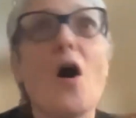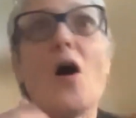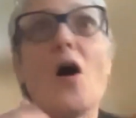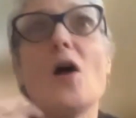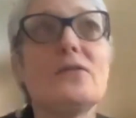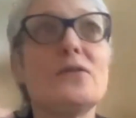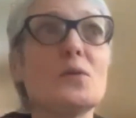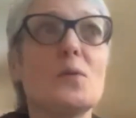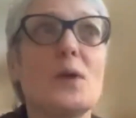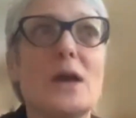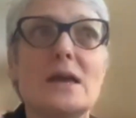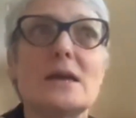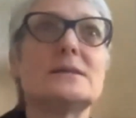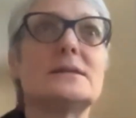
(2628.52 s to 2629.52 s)
all of the
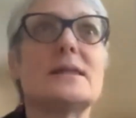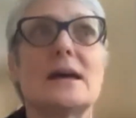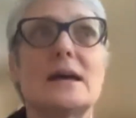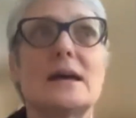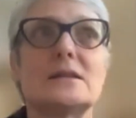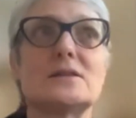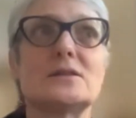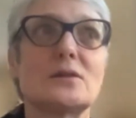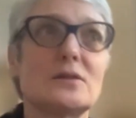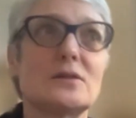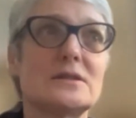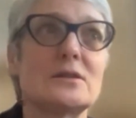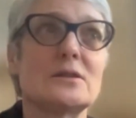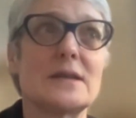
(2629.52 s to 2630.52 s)
ways that
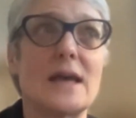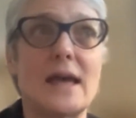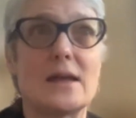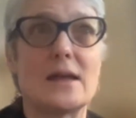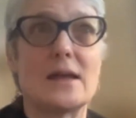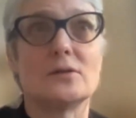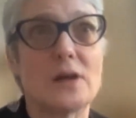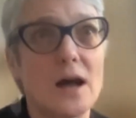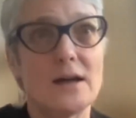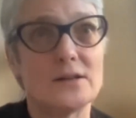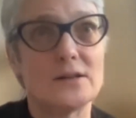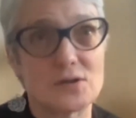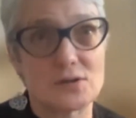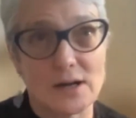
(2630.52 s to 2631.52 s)
societal
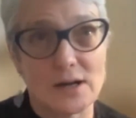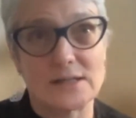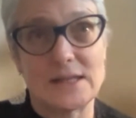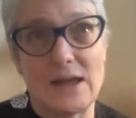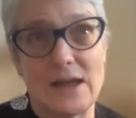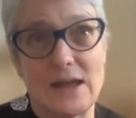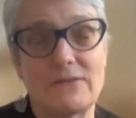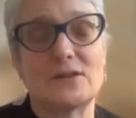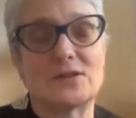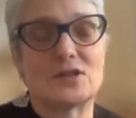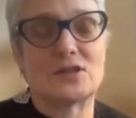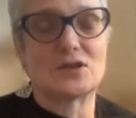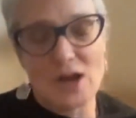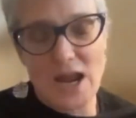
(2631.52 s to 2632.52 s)
constructs have
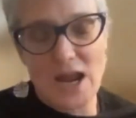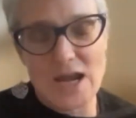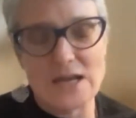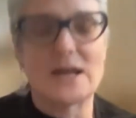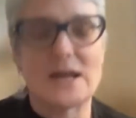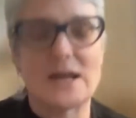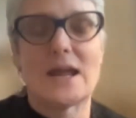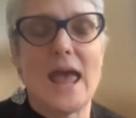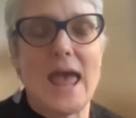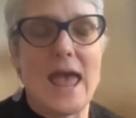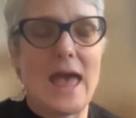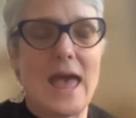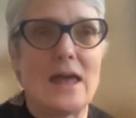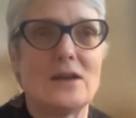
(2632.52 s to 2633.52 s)
constrained
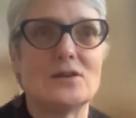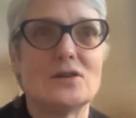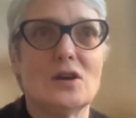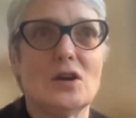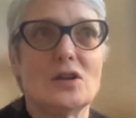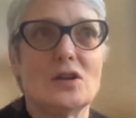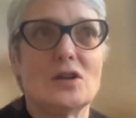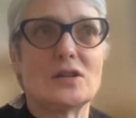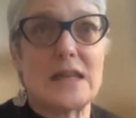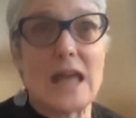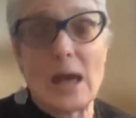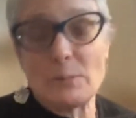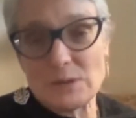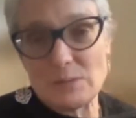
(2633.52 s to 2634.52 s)
and
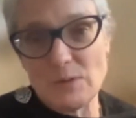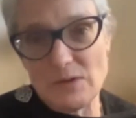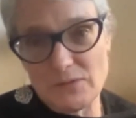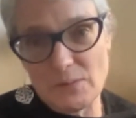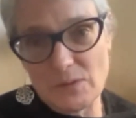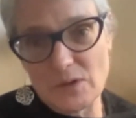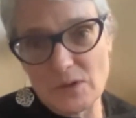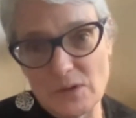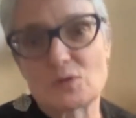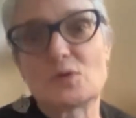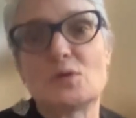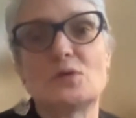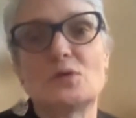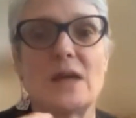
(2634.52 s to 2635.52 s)
kept me from the
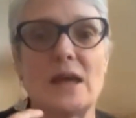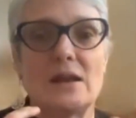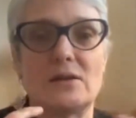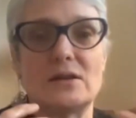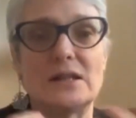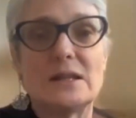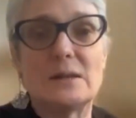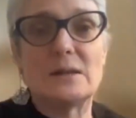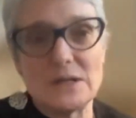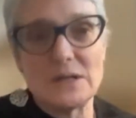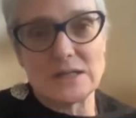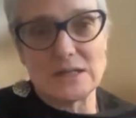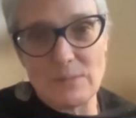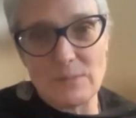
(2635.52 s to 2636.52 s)
truth and
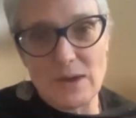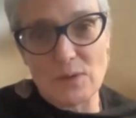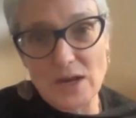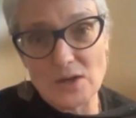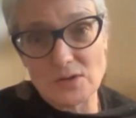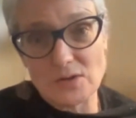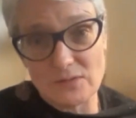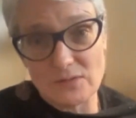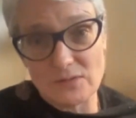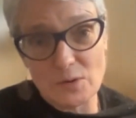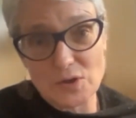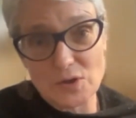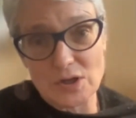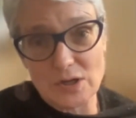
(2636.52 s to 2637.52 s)
limited my range of
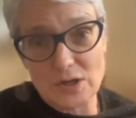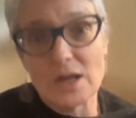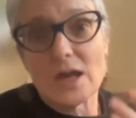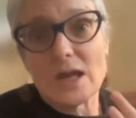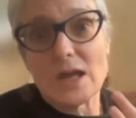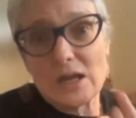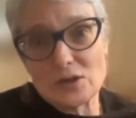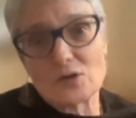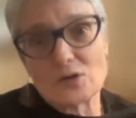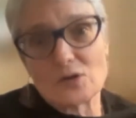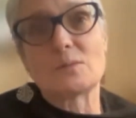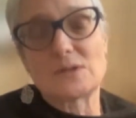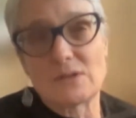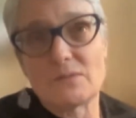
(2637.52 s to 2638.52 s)
motion in
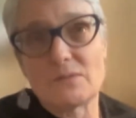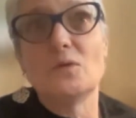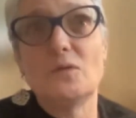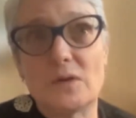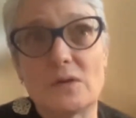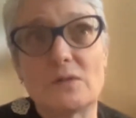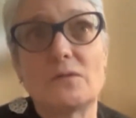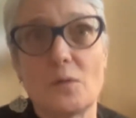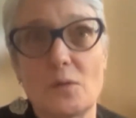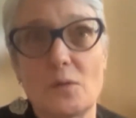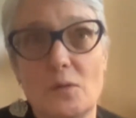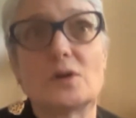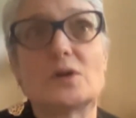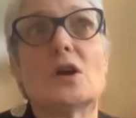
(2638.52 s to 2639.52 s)
terms of moving
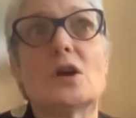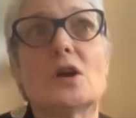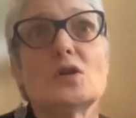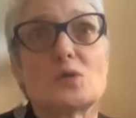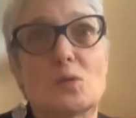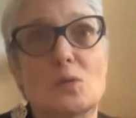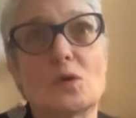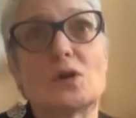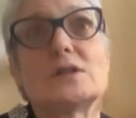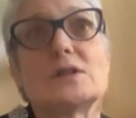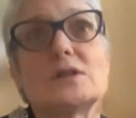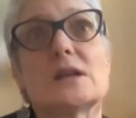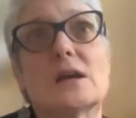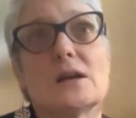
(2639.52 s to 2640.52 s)
forward
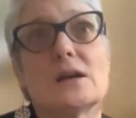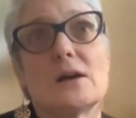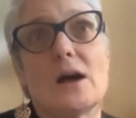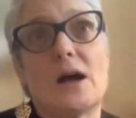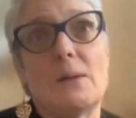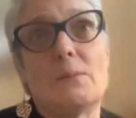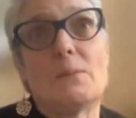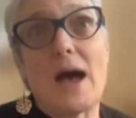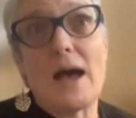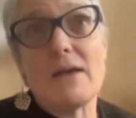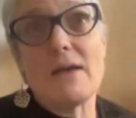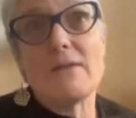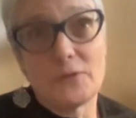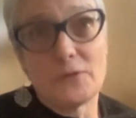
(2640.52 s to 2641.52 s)
towards
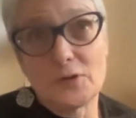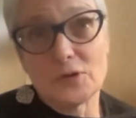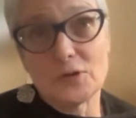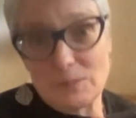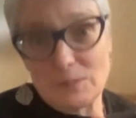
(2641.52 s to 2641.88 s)
my full